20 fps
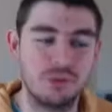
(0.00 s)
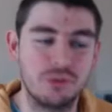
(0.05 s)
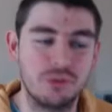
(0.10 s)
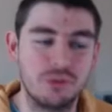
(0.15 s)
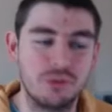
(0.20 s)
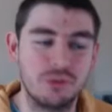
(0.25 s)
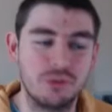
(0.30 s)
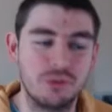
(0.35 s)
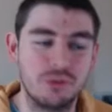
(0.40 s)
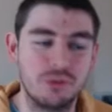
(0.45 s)

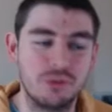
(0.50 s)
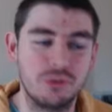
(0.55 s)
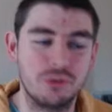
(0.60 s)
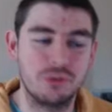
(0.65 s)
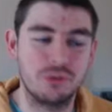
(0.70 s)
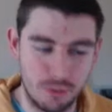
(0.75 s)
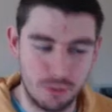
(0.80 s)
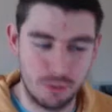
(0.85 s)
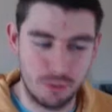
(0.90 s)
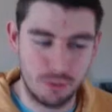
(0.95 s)
inspirational
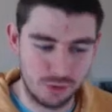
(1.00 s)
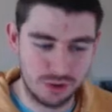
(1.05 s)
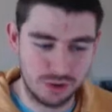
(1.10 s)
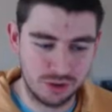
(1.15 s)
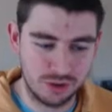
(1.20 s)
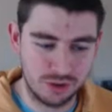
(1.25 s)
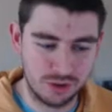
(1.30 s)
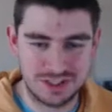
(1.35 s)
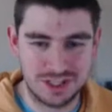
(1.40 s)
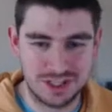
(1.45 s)
Mormon in all of
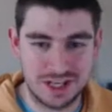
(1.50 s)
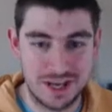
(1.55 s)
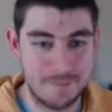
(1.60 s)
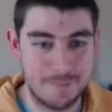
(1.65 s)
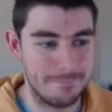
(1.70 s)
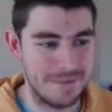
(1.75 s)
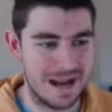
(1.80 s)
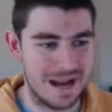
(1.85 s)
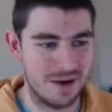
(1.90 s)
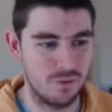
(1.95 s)
Asia here,
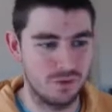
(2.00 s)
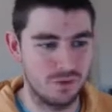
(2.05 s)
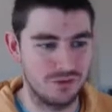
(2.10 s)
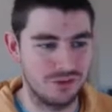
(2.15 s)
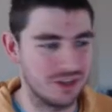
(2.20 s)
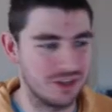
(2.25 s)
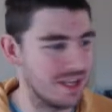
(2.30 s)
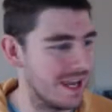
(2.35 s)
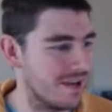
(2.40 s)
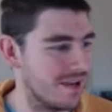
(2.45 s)
back once
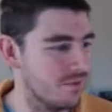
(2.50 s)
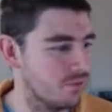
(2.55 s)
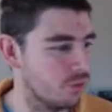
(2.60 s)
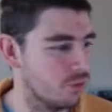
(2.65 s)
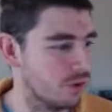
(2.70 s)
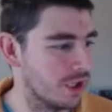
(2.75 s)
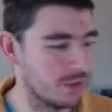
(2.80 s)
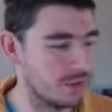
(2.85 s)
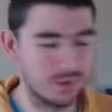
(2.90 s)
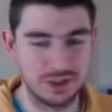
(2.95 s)
again for
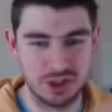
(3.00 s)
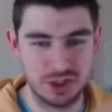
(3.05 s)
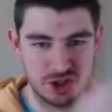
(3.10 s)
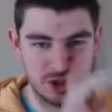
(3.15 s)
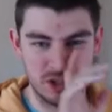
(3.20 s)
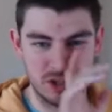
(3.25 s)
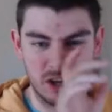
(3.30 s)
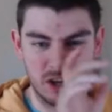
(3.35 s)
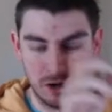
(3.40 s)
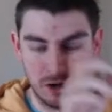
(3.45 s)
another
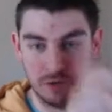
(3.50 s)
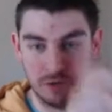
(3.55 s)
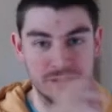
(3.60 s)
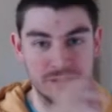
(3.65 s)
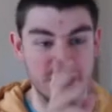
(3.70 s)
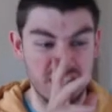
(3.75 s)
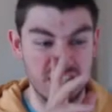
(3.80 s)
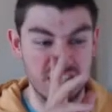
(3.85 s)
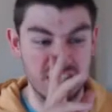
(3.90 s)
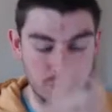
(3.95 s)
edition of
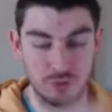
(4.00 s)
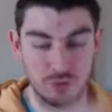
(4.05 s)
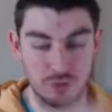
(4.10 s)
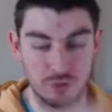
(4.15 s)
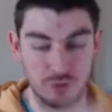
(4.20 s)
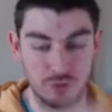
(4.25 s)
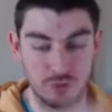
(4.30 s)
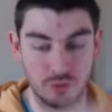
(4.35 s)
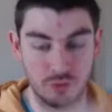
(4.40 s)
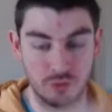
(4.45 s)
the
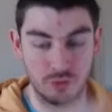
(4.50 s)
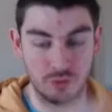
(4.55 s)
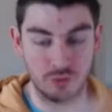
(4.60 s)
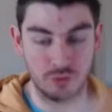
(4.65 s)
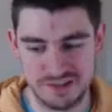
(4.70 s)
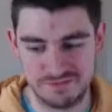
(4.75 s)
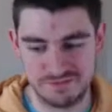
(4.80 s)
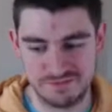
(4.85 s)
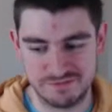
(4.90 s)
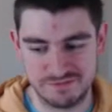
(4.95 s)
Trophy
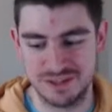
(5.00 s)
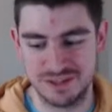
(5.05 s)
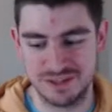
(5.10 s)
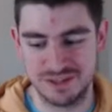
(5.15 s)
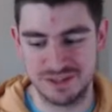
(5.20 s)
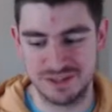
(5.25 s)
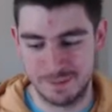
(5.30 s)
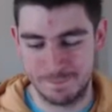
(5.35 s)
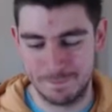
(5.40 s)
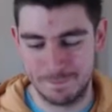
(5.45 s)
Achievement
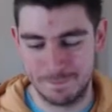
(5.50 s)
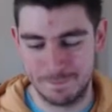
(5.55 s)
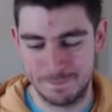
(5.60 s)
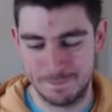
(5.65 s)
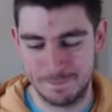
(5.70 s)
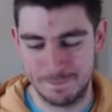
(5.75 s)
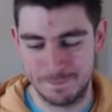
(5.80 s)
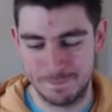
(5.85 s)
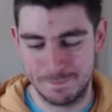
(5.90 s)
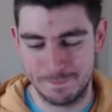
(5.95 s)

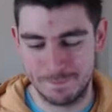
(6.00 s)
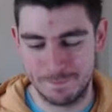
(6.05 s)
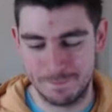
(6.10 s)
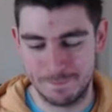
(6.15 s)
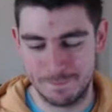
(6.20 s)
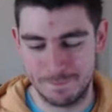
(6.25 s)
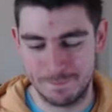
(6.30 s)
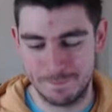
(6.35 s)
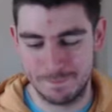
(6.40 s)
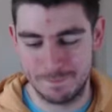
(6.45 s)
Podcast.
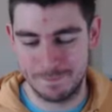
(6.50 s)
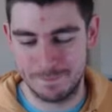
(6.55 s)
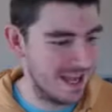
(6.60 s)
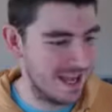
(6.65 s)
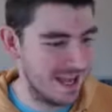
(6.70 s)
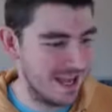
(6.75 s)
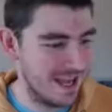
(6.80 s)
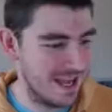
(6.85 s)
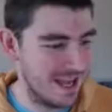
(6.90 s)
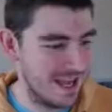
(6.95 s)

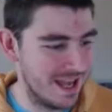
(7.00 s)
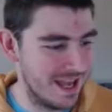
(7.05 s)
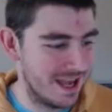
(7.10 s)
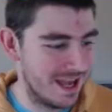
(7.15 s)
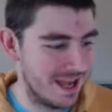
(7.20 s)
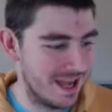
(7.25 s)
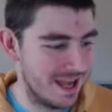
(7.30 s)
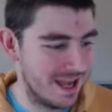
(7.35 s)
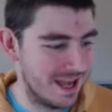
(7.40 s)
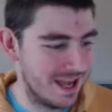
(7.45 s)

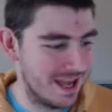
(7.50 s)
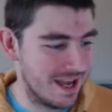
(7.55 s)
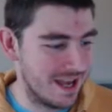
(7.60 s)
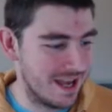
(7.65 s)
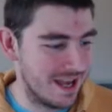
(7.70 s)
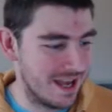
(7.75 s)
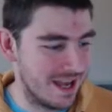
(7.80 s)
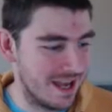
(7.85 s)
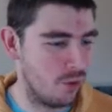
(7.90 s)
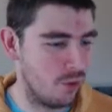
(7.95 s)

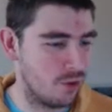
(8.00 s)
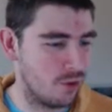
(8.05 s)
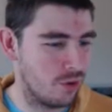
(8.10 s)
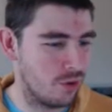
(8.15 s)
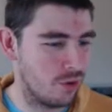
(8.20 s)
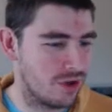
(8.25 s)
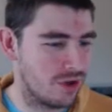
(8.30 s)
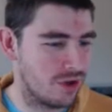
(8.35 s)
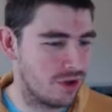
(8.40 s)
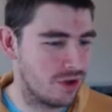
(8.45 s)
Oh,
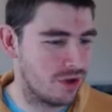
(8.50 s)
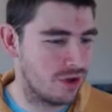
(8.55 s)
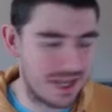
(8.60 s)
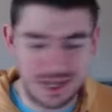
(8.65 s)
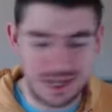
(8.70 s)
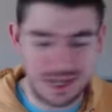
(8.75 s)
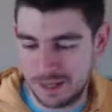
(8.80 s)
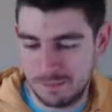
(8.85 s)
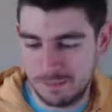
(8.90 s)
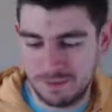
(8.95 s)
goody.
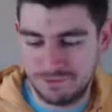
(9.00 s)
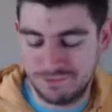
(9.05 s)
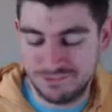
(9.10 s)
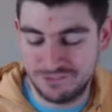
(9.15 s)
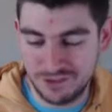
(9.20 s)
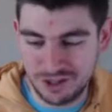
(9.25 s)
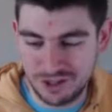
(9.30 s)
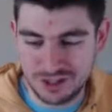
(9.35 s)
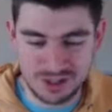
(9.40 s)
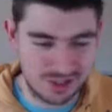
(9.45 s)
My
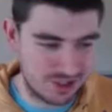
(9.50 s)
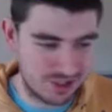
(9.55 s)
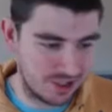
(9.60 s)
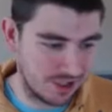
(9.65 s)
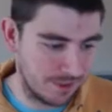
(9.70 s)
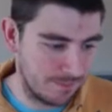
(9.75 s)
first,